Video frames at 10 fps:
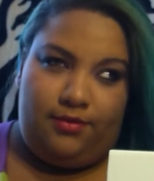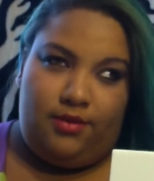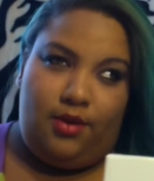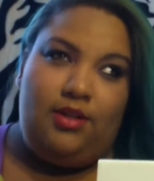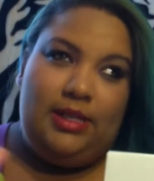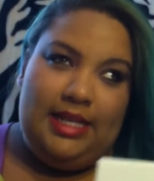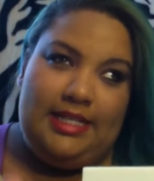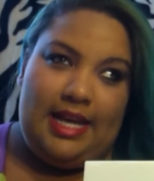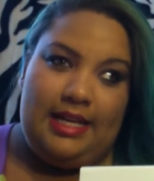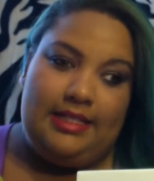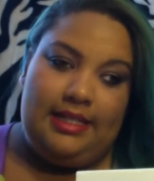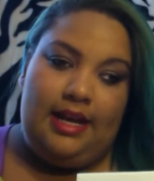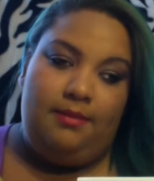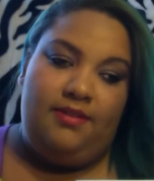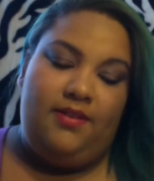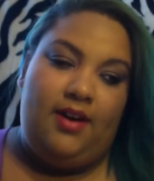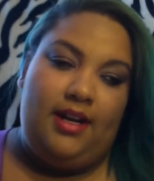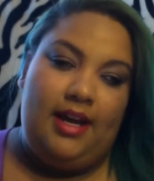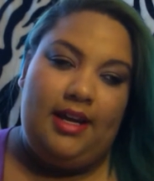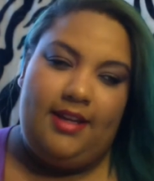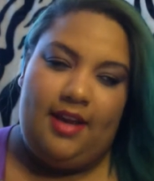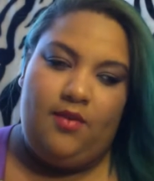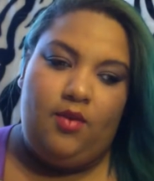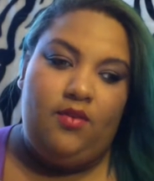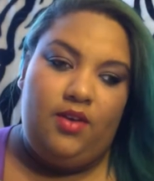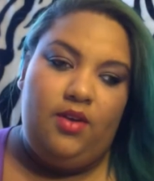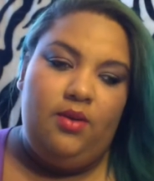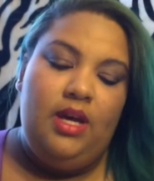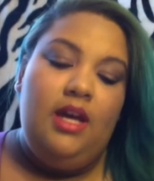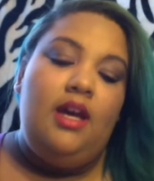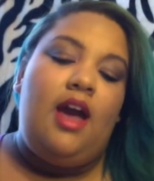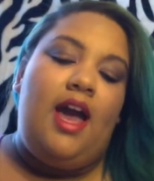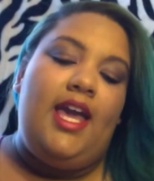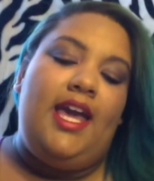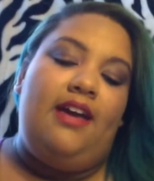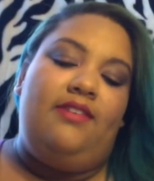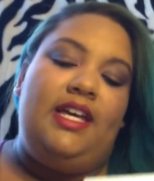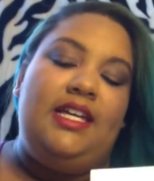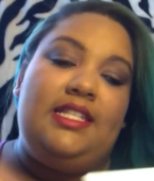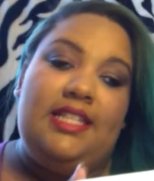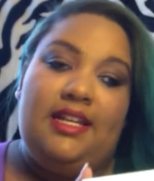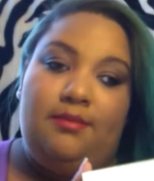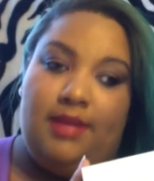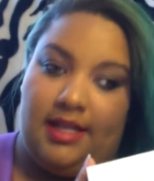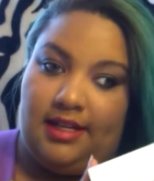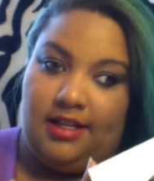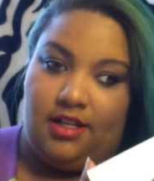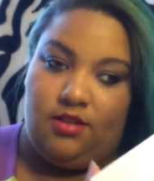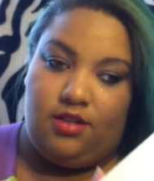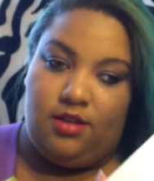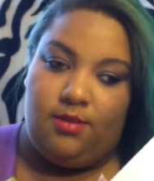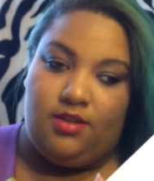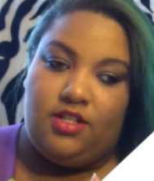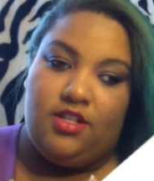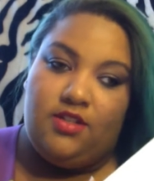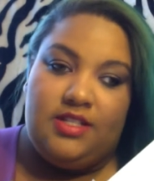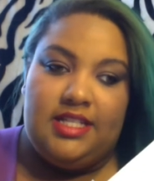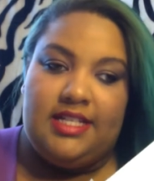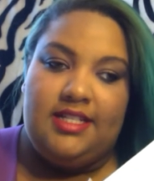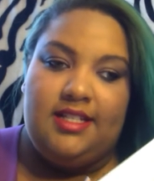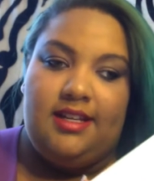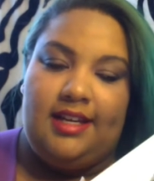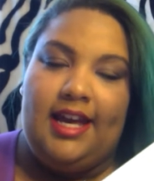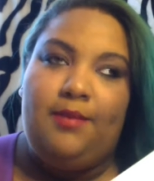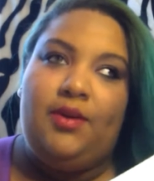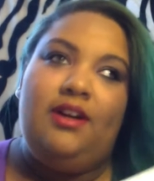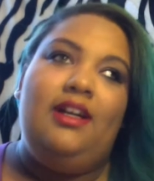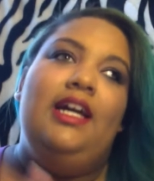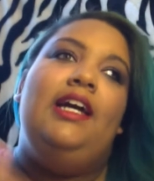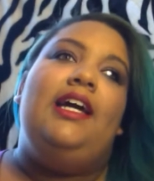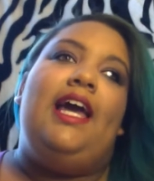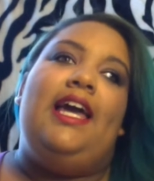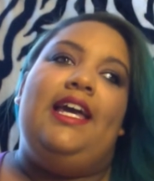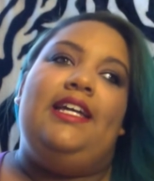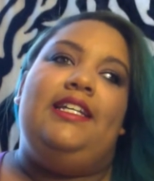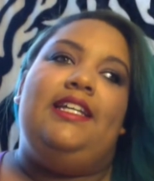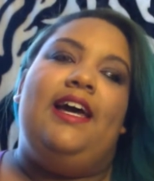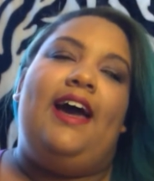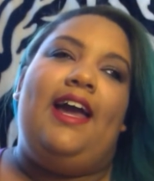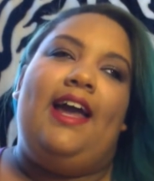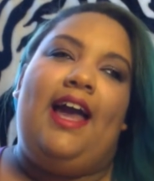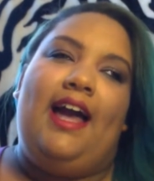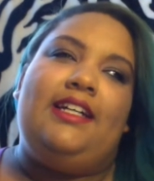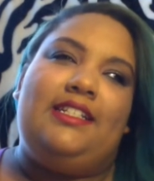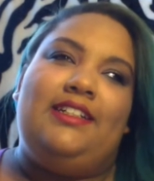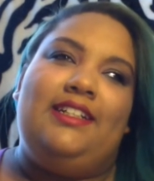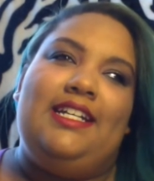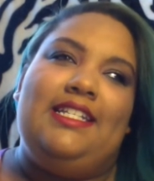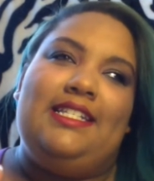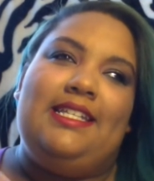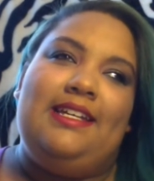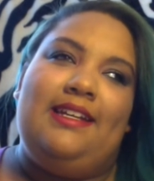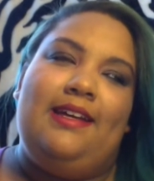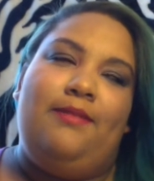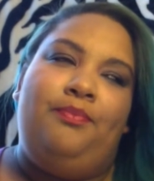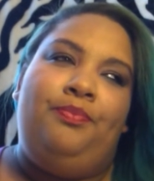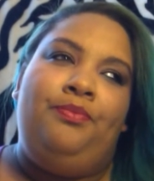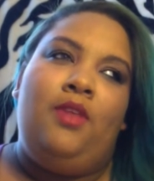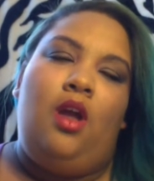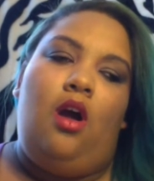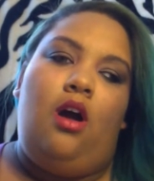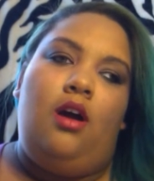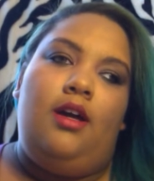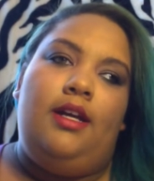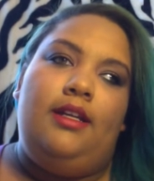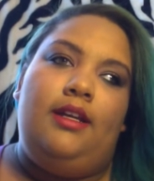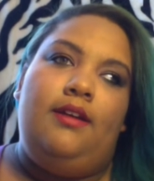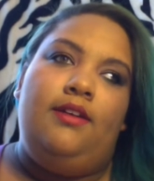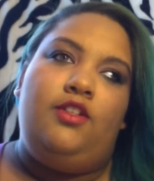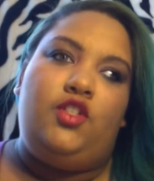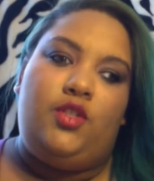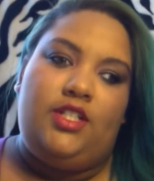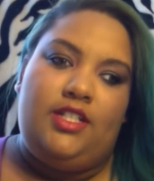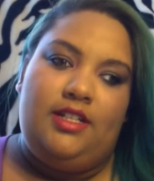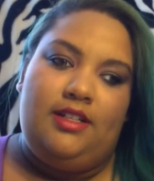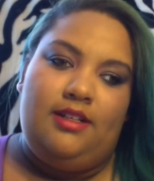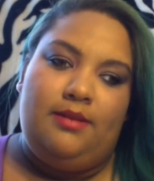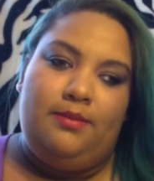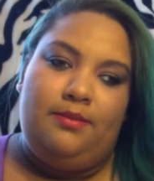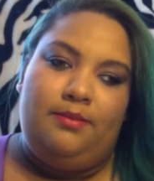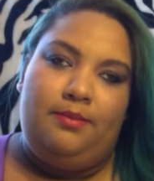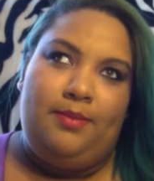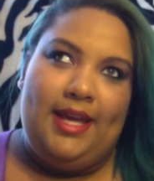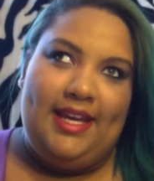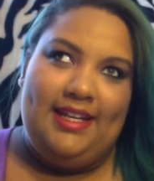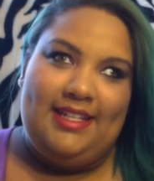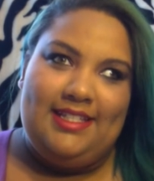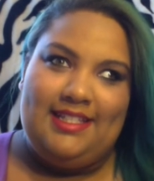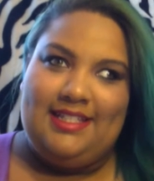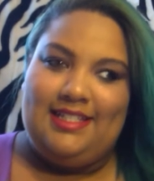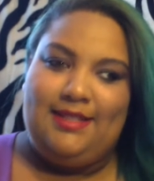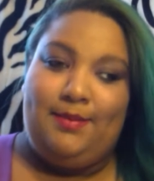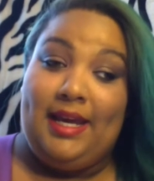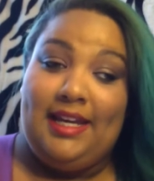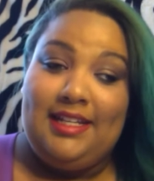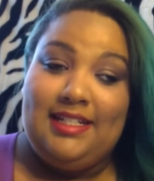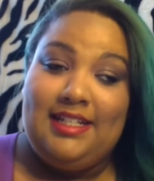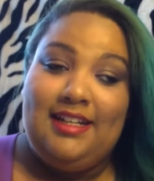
thoroughly tested out before I kind of gave a review. I have seen many YouTubers use this camera, and I actually seen it on Trisha Paytas's page.